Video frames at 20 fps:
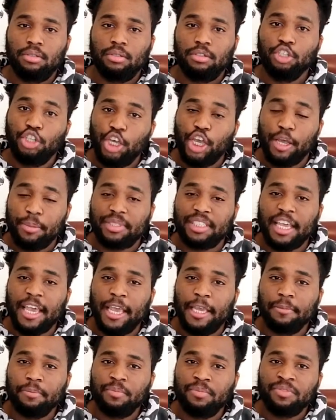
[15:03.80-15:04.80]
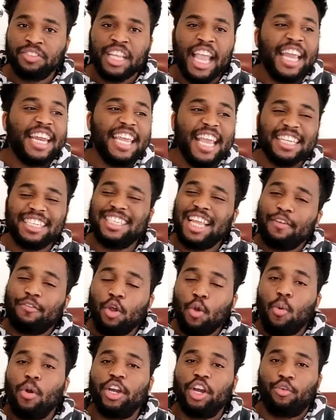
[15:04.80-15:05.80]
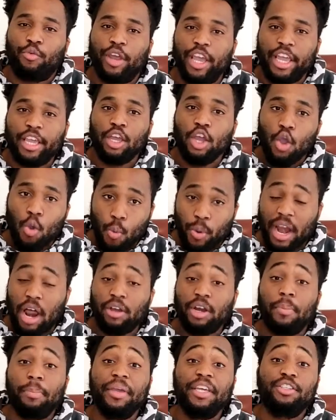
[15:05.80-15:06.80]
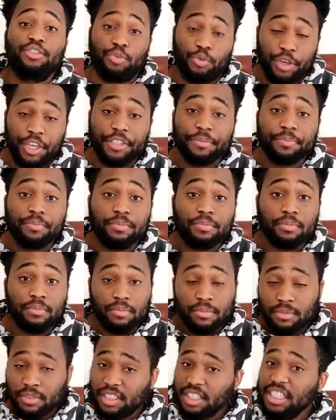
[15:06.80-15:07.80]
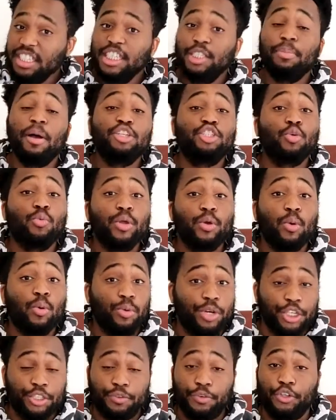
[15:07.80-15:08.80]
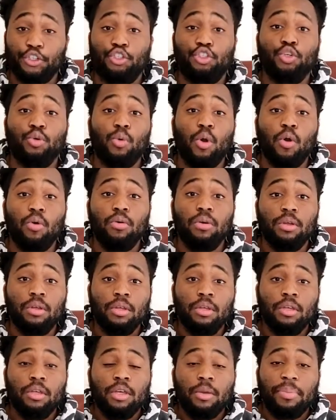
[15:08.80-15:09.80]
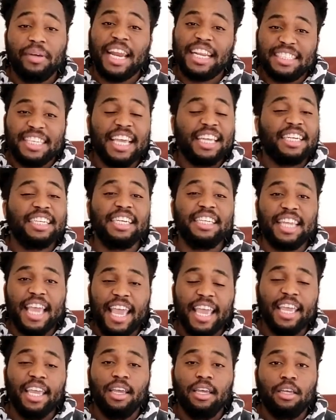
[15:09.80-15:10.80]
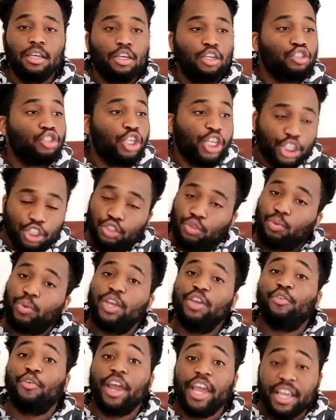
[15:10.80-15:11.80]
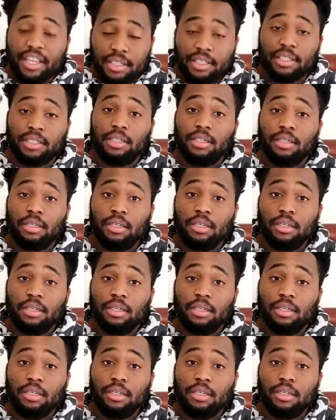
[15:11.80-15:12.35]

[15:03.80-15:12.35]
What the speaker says: You get what I'm saying? And he has never won a ring without a big three. He's about to win one with his first duo. But at the end of the day, his 3 rings,